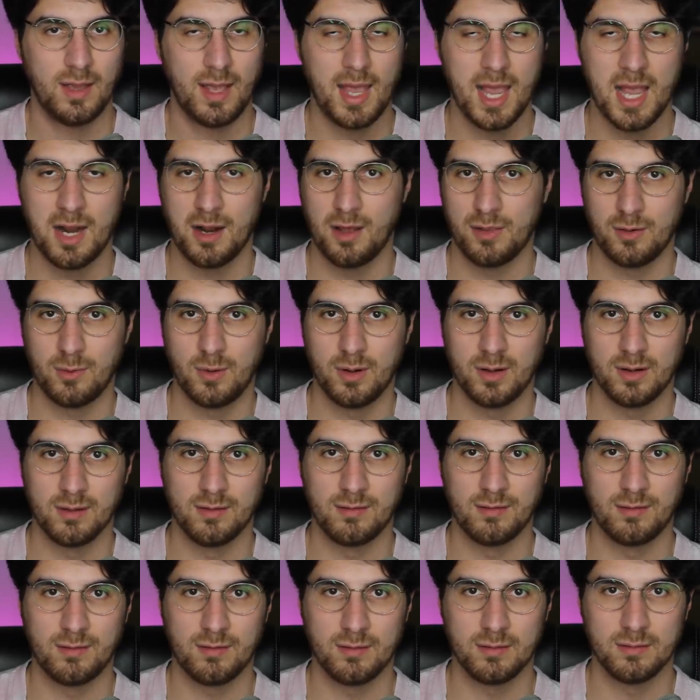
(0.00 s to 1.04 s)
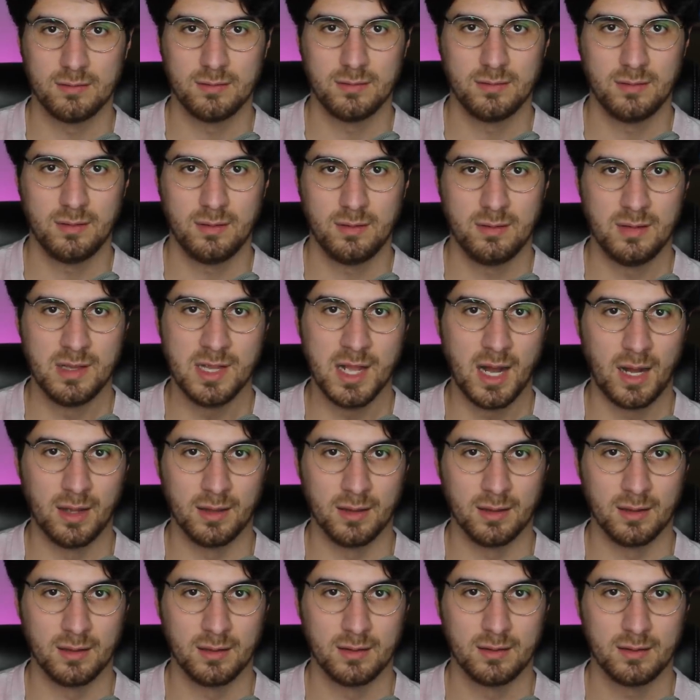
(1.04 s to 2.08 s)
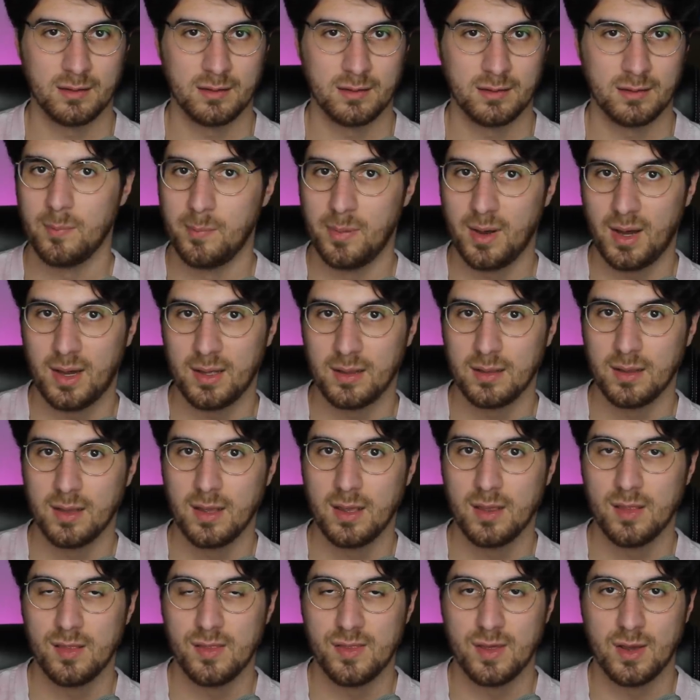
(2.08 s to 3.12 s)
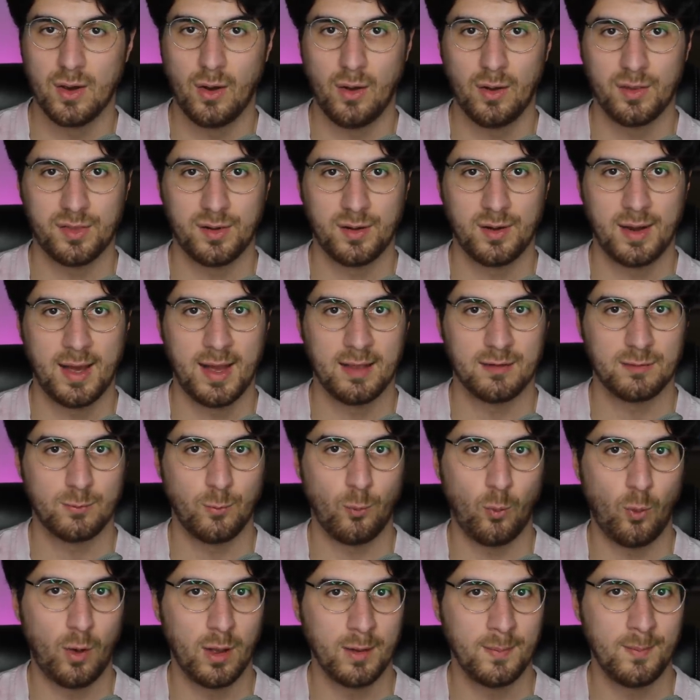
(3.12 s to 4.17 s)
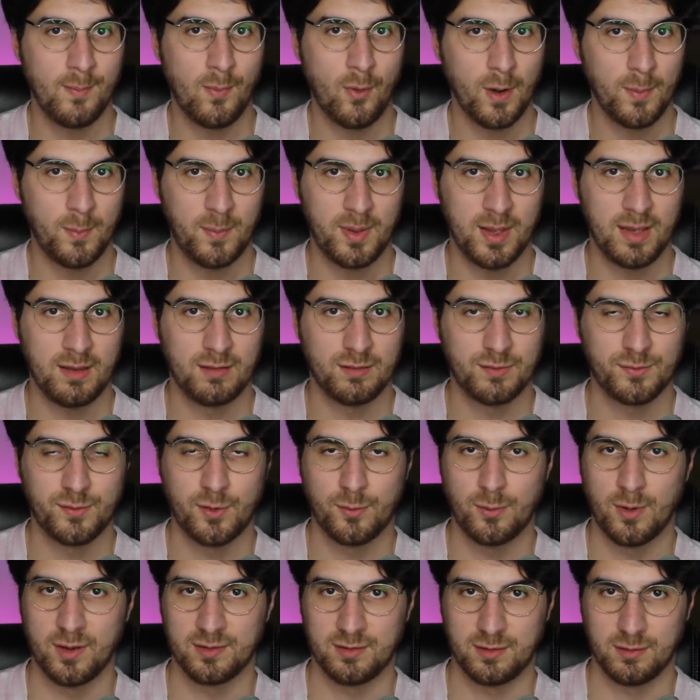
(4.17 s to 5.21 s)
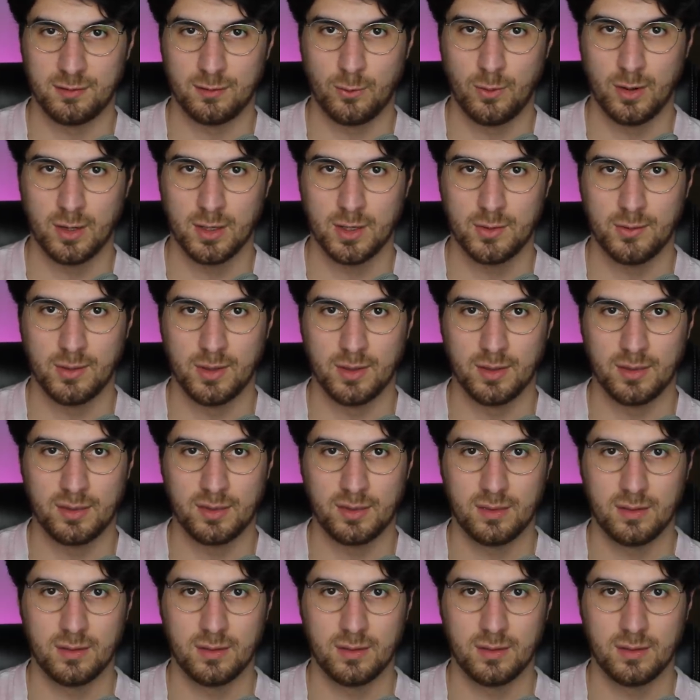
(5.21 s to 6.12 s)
In other words, none. But the author has one more piece for Russell to work with.